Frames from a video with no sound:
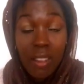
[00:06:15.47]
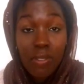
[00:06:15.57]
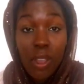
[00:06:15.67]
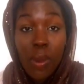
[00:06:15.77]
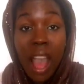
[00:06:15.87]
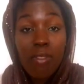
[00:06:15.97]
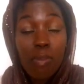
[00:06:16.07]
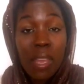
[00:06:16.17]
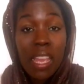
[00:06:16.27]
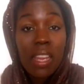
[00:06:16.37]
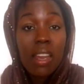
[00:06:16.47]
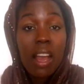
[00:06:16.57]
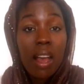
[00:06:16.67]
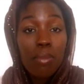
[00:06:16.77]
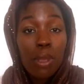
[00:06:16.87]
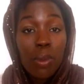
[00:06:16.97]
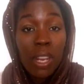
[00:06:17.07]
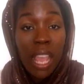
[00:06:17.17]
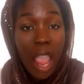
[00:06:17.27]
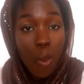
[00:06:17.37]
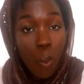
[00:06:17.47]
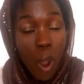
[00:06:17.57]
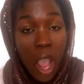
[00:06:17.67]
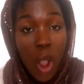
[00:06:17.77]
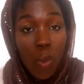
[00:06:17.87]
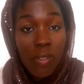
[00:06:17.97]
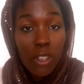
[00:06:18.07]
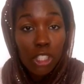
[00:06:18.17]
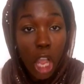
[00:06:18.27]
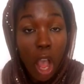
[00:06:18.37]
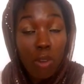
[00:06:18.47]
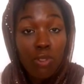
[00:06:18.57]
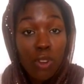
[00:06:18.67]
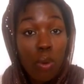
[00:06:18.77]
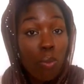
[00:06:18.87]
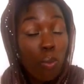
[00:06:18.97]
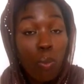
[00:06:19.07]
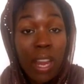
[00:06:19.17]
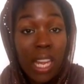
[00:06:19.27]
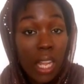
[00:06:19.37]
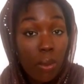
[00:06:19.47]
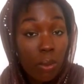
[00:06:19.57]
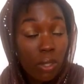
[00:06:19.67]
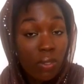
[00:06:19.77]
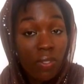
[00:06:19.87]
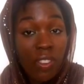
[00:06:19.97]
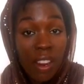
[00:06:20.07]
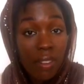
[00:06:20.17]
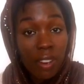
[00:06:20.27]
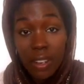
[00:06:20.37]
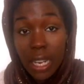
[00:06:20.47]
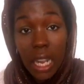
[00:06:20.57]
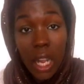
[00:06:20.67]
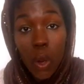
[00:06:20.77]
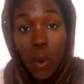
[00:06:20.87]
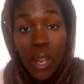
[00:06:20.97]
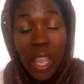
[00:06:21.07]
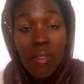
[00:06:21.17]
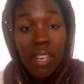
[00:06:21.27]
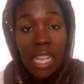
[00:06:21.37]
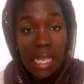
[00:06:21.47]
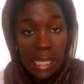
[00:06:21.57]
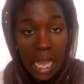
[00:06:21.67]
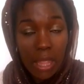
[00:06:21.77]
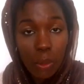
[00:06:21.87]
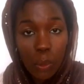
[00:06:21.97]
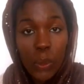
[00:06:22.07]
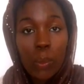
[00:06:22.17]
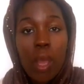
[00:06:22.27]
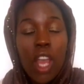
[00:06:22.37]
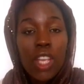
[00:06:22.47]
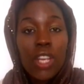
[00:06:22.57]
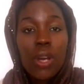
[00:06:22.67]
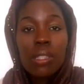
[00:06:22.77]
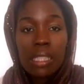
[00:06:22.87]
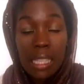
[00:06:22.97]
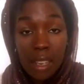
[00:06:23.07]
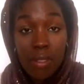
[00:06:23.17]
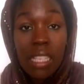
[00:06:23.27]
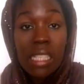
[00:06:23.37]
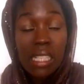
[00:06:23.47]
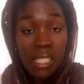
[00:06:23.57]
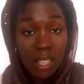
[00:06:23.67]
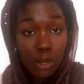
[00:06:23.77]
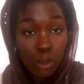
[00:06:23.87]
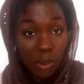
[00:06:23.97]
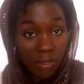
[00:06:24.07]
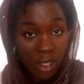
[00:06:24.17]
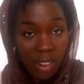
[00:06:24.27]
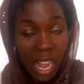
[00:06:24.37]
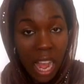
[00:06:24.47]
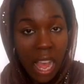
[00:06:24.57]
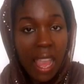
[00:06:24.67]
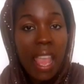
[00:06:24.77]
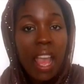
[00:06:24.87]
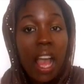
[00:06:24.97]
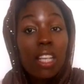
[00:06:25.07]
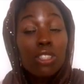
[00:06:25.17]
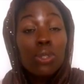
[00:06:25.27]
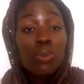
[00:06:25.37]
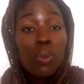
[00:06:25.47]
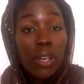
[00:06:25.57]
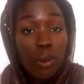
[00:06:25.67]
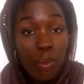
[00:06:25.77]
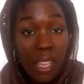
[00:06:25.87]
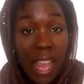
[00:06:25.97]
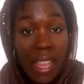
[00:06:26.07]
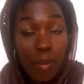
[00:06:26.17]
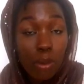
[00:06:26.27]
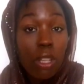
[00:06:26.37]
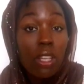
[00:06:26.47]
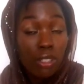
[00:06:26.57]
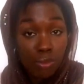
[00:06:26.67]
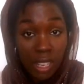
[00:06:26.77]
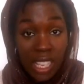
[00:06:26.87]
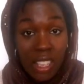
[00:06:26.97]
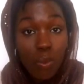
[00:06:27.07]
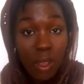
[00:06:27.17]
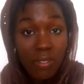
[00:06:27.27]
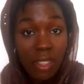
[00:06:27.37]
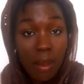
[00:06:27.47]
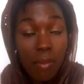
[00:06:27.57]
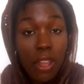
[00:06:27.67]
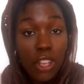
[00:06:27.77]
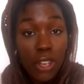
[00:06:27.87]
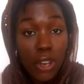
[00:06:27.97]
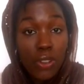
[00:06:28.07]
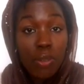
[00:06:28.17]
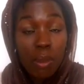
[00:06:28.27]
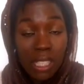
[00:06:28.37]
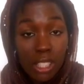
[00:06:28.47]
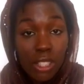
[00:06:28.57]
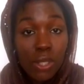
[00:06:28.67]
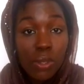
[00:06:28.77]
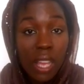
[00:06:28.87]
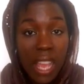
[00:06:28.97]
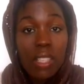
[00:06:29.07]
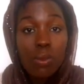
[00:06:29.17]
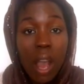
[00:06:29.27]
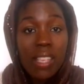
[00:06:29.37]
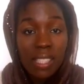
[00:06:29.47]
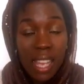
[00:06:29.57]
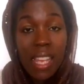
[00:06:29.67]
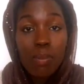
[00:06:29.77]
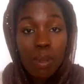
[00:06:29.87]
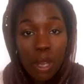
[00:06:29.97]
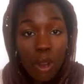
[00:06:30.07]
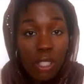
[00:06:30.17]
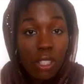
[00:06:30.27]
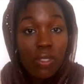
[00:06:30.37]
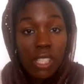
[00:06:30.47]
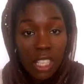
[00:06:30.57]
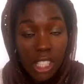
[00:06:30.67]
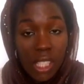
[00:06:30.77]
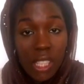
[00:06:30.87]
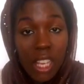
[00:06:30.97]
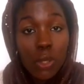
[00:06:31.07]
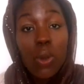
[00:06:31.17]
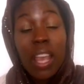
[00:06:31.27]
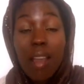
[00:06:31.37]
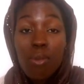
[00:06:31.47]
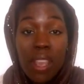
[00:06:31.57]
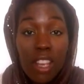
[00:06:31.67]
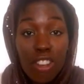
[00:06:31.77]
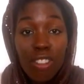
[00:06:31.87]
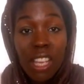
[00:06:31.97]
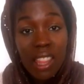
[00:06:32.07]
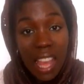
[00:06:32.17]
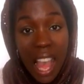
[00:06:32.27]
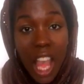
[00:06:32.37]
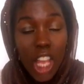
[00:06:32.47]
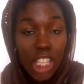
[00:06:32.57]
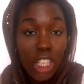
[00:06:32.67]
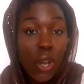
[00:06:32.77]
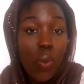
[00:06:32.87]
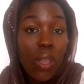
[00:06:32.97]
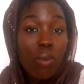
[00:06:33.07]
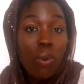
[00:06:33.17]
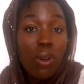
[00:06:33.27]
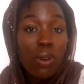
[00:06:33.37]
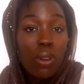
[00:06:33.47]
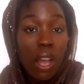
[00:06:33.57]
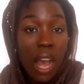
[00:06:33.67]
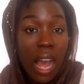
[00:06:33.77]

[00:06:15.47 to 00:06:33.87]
If you have been communicating well with your child from when they was very, very young, or even inside the room, you know, their reasoning skills will be very high and you will be able to reason with them. You know, you mustn't do X, Y, Z because of such and such, or can we agree that, you know, we will